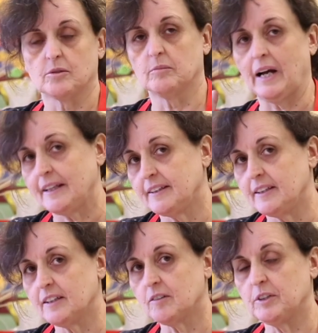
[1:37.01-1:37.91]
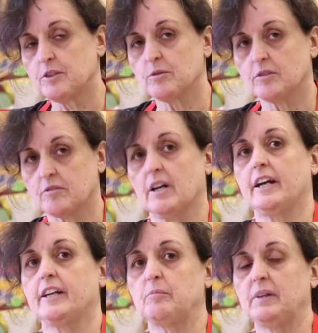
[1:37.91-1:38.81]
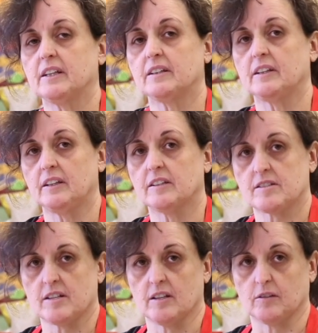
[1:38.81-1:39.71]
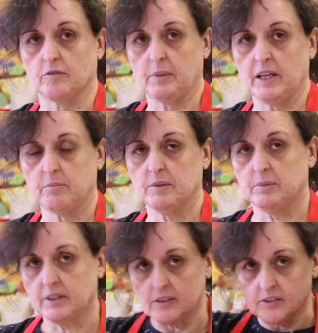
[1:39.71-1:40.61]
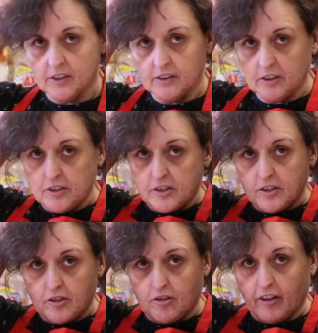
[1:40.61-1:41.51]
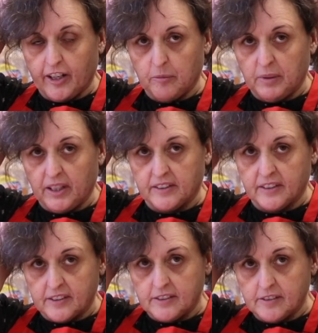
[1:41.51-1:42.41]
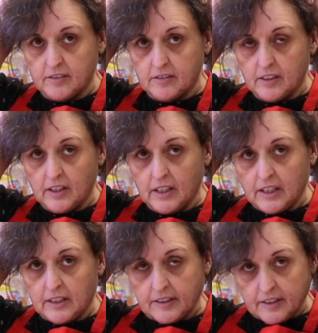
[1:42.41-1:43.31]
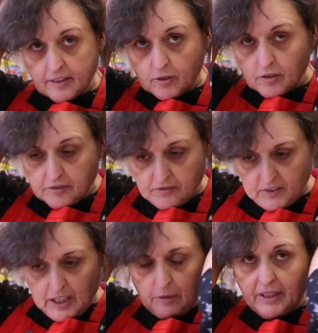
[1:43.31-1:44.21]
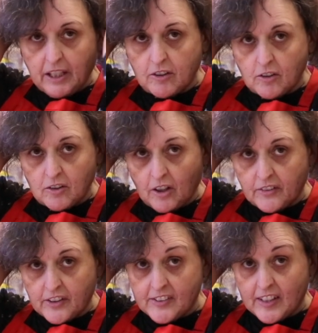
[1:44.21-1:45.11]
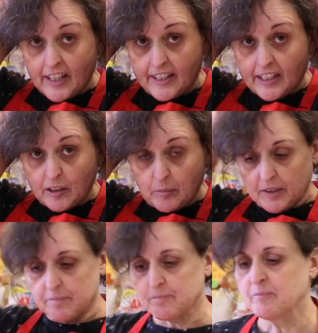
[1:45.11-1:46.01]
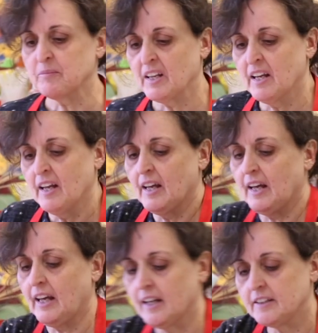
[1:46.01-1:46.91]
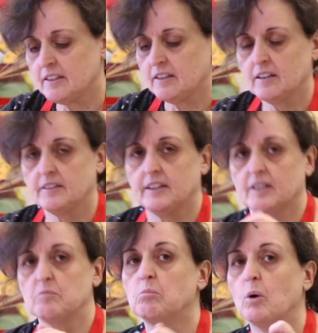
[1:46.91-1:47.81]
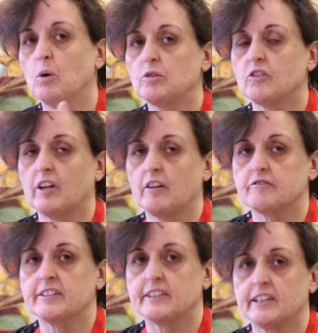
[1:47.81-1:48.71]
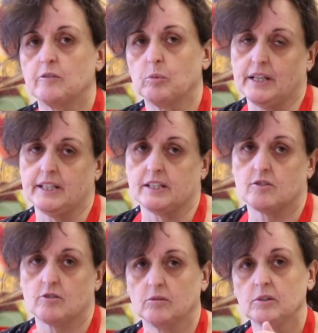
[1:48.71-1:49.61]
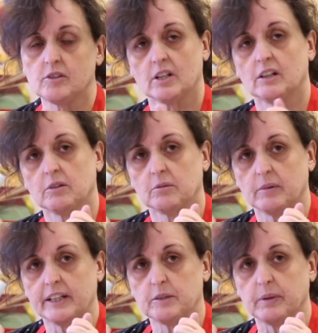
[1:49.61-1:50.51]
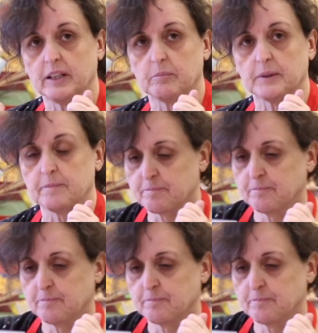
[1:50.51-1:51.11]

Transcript: So I think we should try and make the ears out of paper, because they're not just straight up like this. They're sort of coming out on the side a little bit. And they're most definitely white. So we'll start with white paper.